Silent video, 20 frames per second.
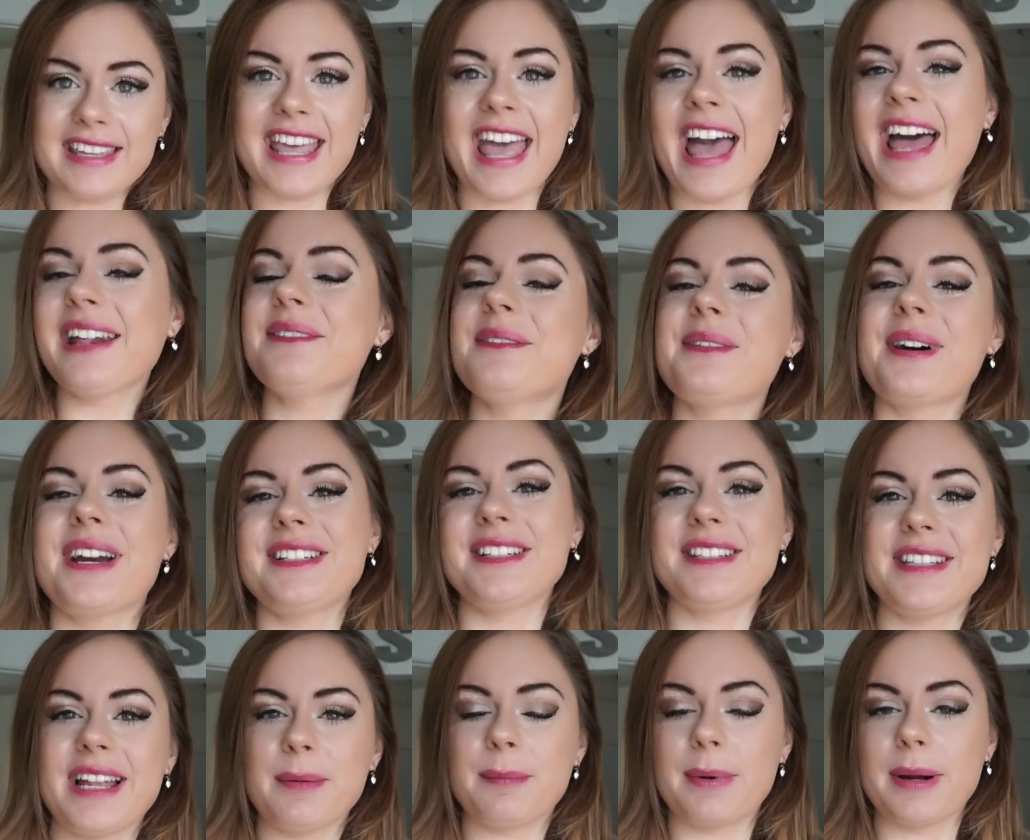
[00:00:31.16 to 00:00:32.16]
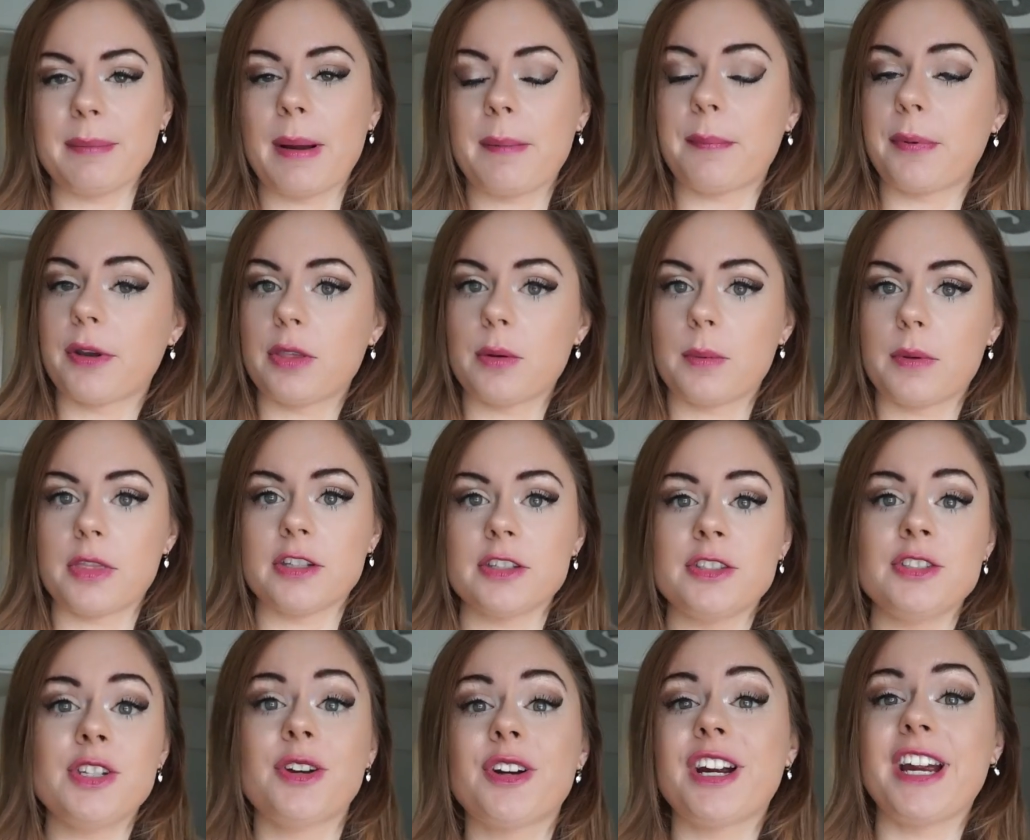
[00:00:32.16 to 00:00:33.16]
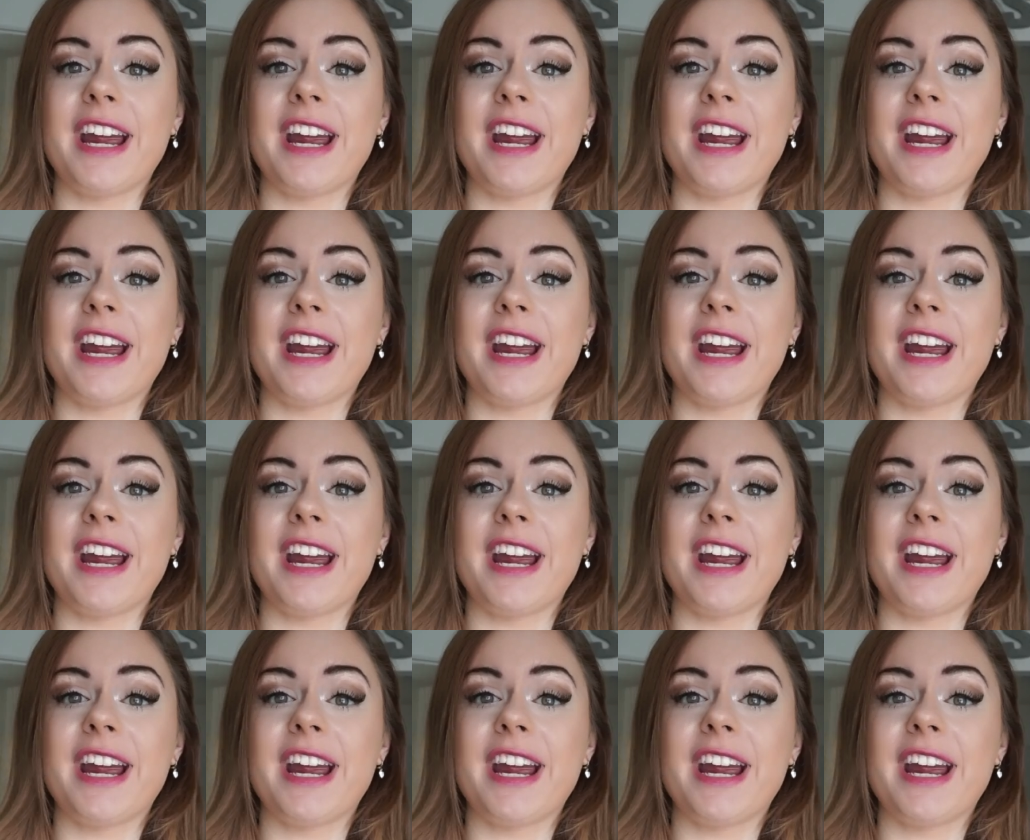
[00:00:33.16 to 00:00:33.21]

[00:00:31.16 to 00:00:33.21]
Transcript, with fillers: I can't wait to celebrate my birthday with this new